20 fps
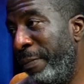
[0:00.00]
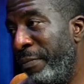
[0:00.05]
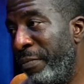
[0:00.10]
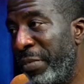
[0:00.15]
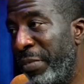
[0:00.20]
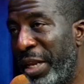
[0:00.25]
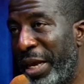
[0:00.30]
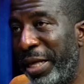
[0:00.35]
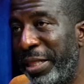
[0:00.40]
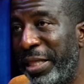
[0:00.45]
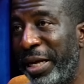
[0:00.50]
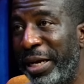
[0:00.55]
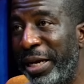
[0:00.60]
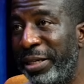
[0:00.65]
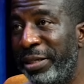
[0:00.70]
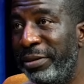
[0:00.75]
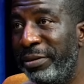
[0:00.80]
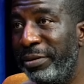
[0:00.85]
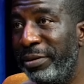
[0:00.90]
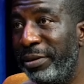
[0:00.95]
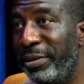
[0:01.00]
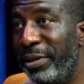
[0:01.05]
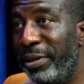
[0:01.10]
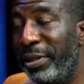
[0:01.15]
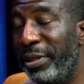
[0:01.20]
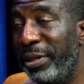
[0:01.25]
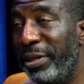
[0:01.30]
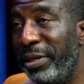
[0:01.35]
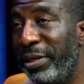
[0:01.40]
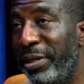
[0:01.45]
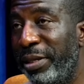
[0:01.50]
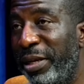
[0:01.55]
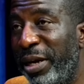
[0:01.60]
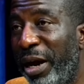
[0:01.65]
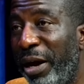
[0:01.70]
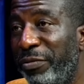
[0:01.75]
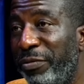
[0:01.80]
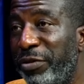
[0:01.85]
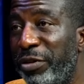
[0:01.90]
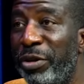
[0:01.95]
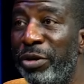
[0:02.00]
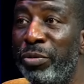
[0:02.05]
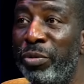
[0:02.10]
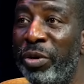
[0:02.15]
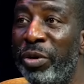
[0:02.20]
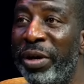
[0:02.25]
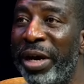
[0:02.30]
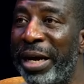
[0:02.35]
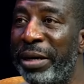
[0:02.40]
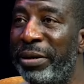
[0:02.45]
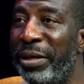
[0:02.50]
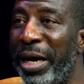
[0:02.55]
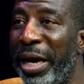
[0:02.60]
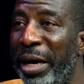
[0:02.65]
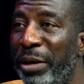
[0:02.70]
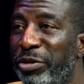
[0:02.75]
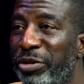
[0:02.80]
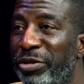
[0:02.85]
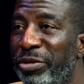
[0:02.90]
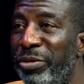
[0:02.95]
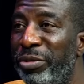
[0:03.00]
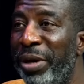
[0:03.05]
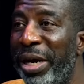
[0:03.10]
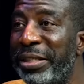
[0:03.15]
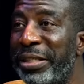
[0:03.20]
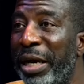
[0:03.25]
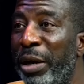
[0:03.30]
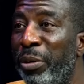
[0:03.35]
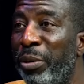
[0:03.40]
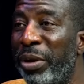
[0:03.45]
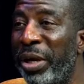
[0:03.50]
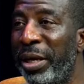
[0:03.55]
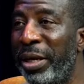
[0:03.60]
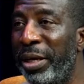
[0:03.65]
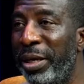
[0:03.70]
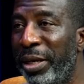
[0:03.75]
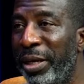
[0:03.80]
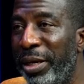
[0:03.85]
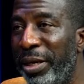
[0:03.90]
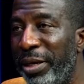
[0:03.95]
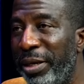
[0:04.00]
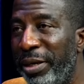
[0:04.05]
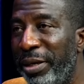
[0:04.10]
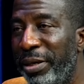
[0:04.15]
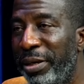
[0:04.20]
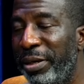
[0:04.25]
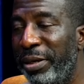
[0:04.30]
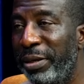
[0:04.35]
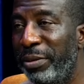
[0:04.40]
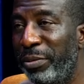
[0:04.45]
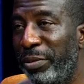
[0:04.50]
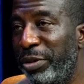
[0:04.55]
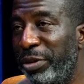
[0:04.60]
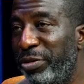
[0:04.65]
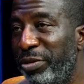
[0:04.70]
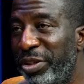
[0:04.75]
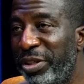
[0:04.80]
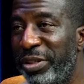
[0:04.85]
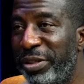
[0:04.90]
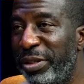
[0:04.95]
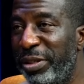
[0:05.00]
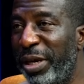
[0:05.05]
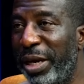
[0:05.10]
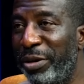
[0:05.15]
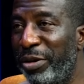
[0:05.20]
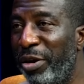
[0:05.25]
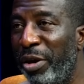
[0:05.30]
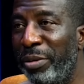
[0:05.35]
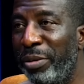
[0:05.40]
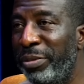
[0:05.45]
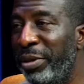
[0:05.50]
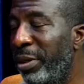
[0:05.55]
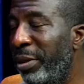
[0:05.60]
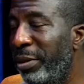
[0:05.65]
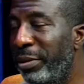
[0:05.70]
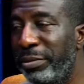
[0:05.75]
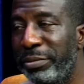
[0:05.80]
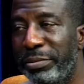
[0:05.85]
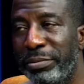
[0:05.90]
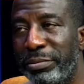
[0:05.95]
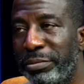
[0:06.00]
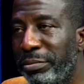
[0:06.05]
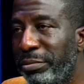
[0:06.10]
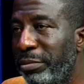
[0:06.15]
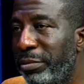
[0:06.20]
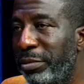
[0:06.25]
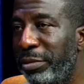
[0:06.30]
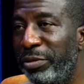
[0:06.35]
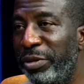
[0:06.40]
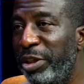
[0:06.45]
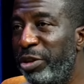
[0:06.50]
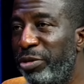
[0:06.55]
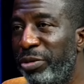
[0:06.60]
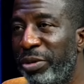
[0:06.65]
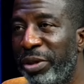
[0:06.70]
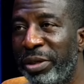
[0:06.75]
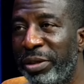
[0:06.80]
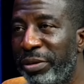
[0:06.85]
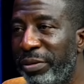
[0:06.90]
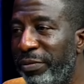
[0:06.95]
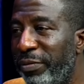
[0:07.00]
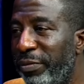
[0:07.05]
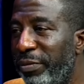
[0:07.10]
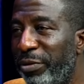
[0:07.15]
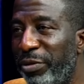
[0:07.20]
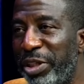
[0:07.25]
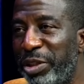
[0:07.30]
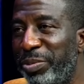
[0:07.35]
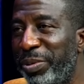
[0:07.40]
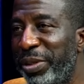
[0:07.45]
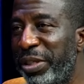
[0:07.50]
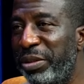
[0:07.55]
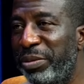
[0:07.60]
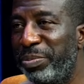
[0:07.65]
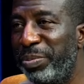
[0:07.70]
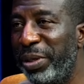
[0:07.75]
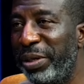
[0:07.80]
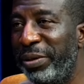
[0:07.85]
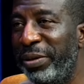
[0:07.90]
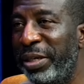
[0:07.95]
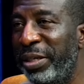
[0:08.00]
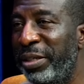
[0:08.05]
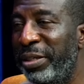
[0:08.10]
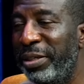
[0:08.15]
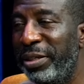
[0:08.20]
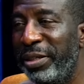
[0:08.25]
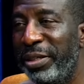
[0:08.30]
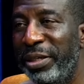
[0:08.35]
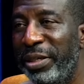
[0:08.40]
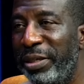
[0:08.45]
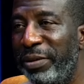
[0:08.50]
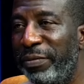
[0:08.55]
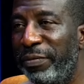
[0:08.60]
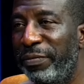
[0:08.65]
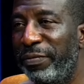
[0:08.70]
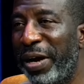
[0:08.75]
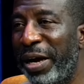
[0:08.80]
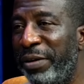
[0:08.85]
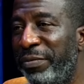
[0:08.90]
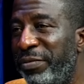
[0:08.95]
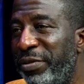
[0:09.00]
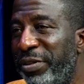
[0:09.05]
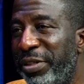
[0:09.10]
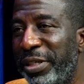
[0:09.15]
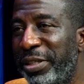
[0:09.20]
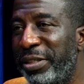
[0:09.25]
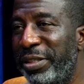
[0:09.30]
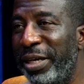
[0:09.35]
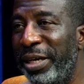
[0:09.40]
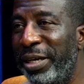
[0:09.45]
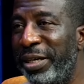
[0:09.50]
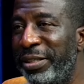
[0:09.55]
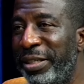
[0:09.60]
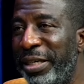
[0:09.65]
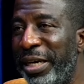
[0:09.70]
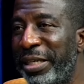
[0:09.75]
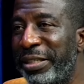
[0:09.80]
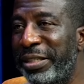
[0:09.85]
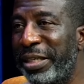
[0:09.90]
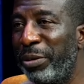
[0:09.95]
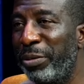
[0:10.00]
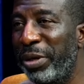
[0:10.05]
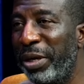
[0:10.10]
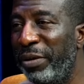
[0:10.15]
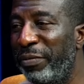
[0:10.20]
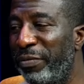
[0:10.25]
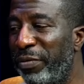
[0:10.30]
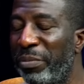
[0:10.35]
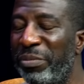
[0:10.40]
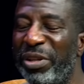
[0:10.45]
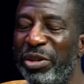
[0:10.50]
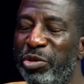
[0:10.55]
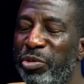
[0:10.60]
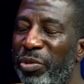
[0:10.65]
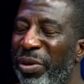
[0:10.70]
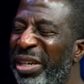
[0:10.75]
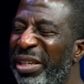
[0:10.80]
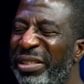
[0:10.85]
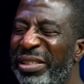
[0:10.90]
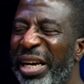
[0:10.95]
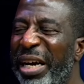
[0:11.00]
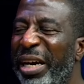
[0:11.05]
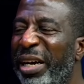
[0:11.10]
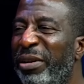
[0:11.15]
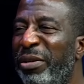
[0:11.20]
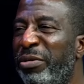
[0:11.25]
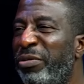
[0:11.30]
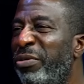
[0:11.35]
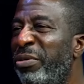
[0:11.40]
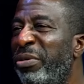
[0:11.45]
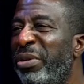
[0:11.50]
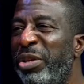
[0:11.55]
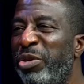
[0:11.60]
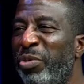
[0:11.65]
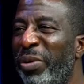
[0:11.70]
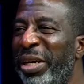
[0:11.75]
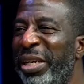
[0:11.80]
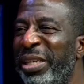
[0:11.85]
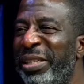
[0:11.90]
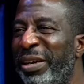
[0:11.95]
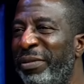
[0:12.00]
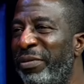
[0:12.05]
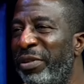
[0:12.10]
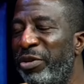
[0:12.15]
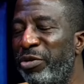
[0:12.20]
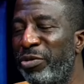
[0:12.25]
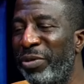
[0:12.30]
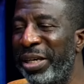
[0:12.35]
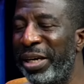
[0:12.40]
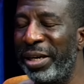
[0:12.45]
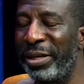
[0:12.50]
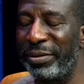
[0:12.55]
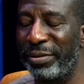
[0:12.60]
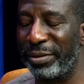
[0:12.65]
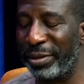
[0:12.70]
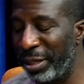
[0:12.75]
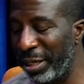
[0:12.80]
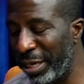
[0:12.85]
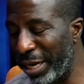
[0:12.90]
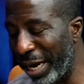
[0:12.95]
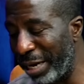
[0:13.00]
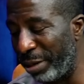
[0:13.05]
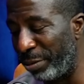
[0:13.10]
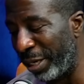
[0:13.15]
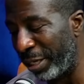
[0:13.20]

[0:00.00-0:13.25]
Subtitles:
and then in the afternoon we'll head out to SRK, which was our normal ritual Christmas period, 5-6 days in SRK from the 22nd through the 27th, 28th. Anyway,